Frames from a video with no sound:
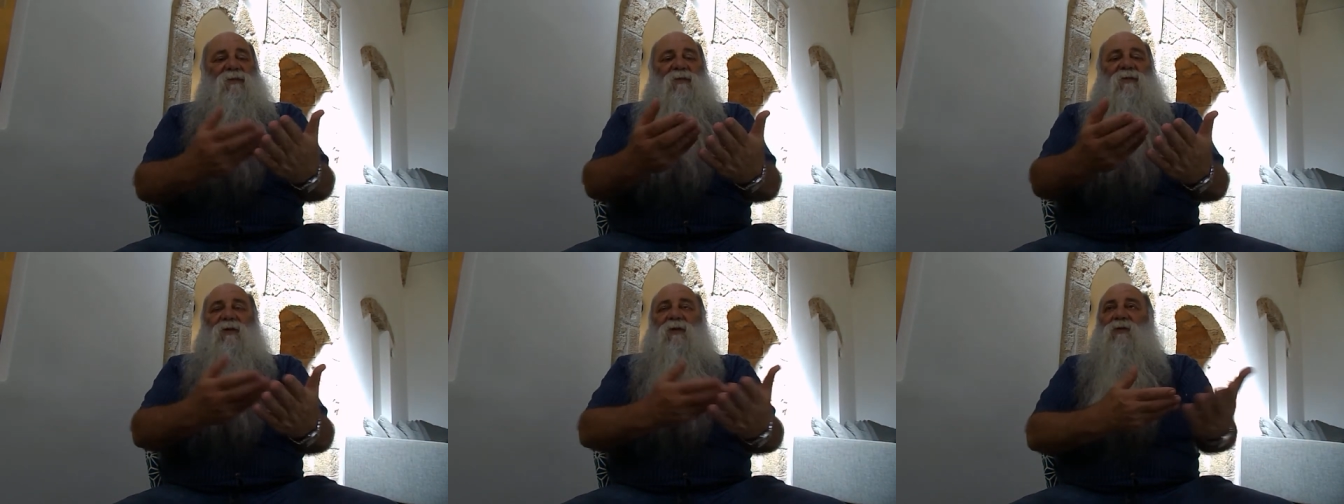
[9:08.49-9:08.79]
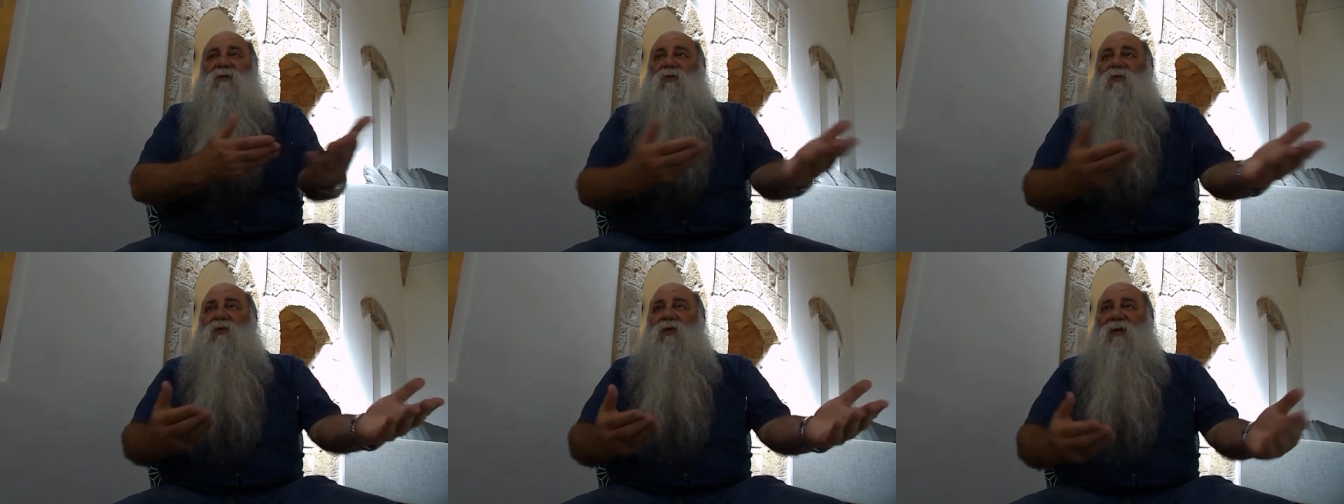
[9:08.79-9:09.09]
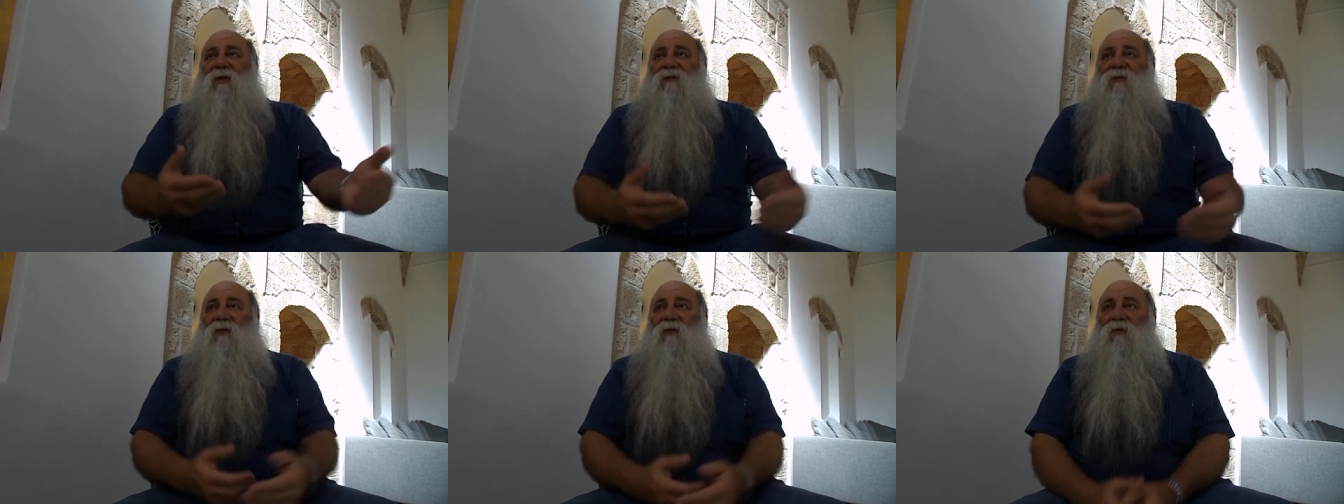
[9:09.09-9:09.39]
You can do
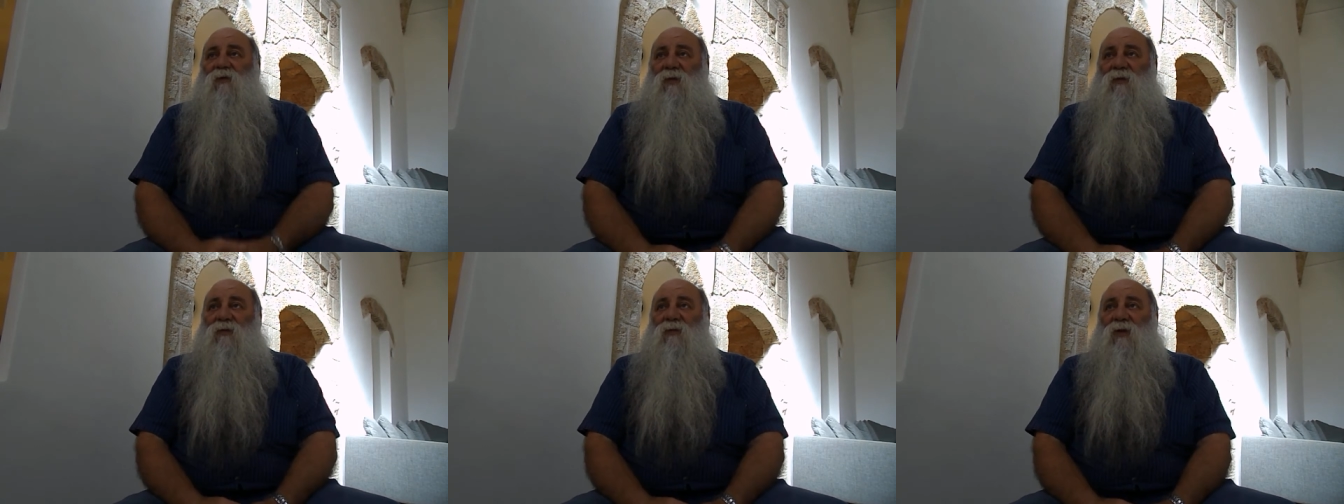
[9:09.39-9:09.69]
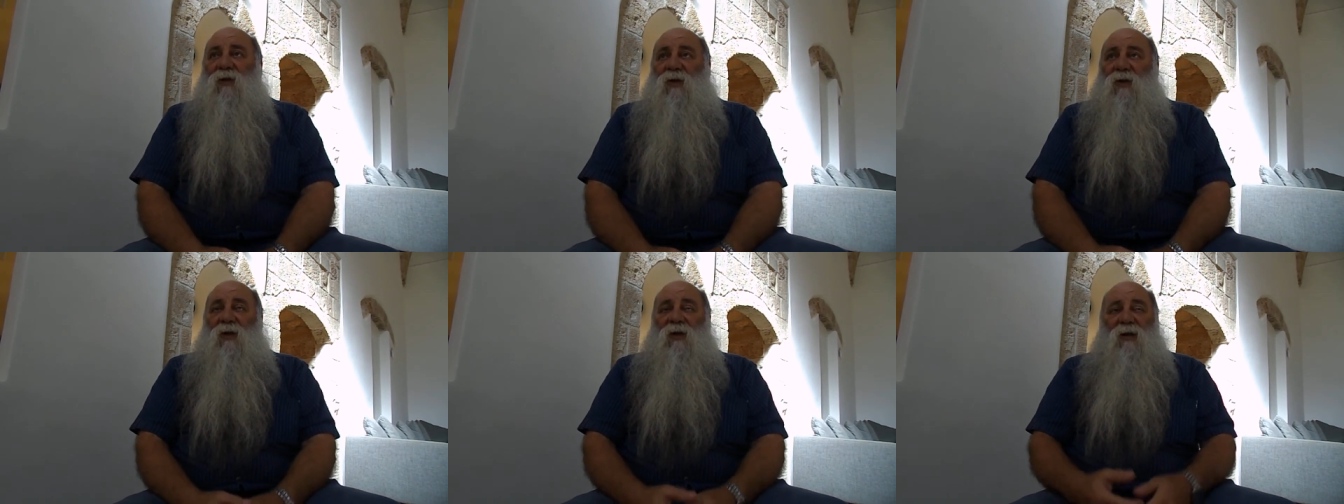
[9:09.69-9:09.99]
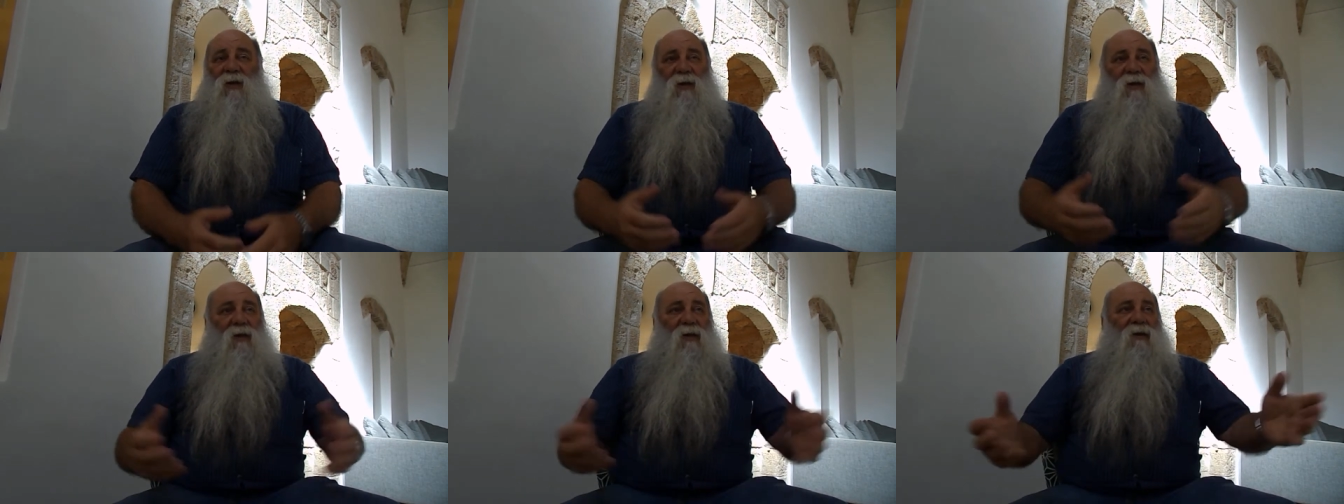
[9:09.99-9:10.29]
whatever you want.
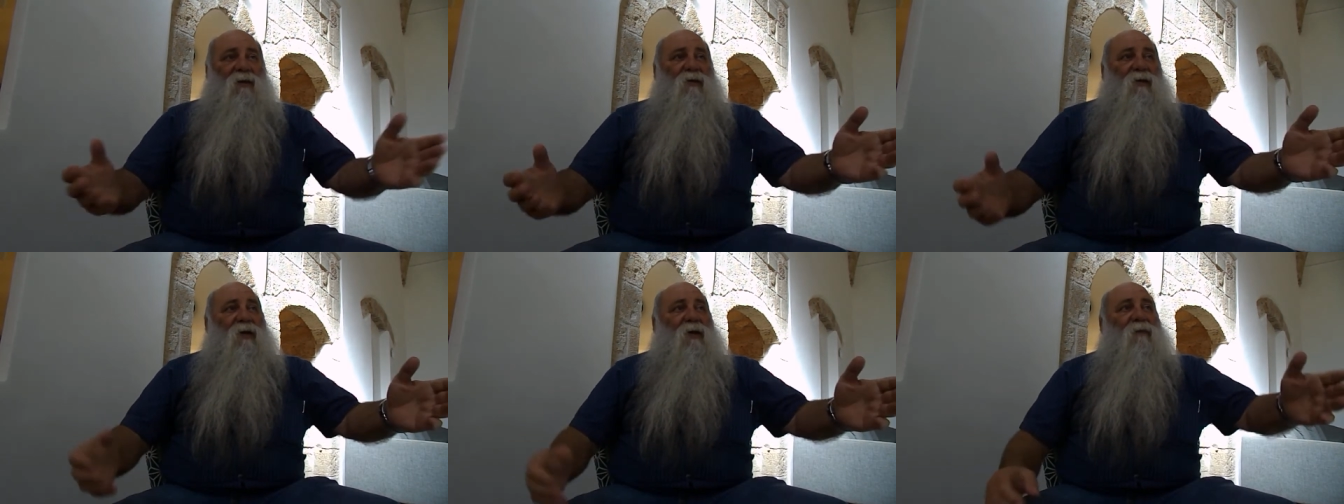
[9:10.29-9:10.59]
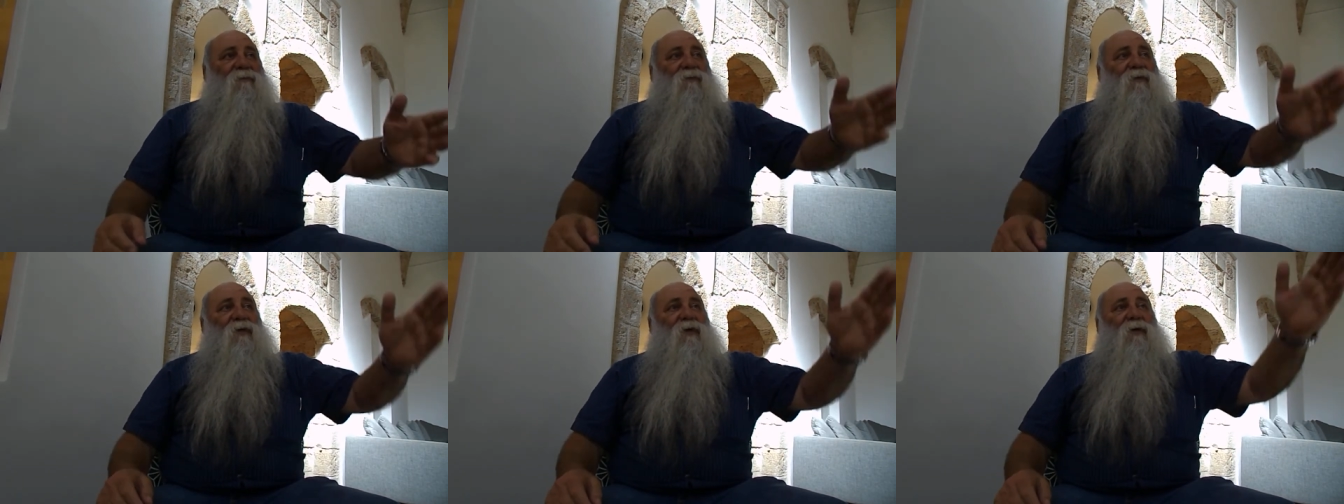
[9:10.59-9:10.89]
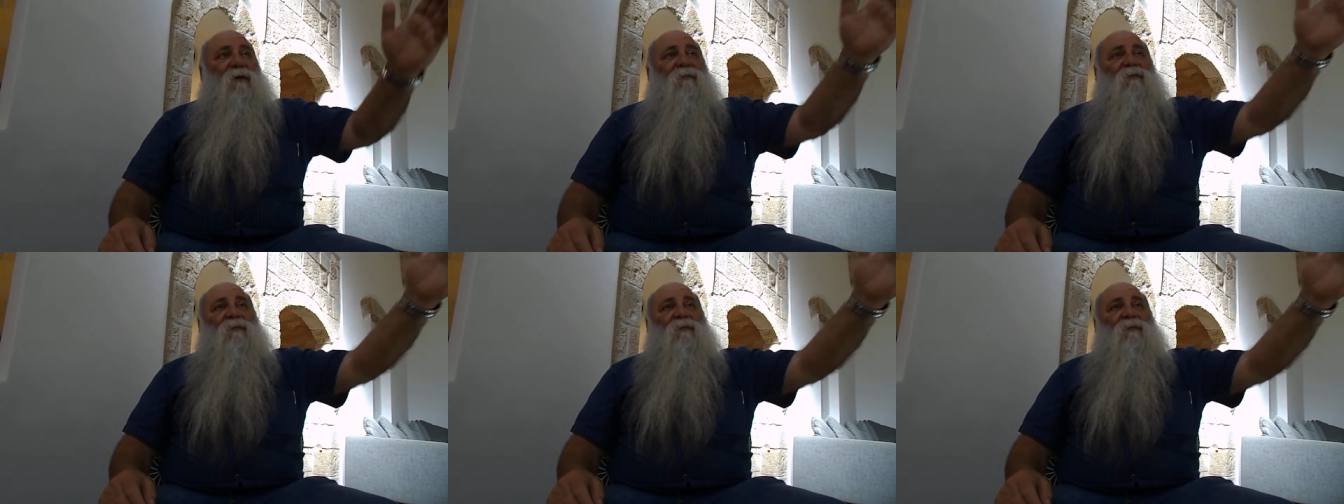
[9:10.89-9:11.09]
Here, every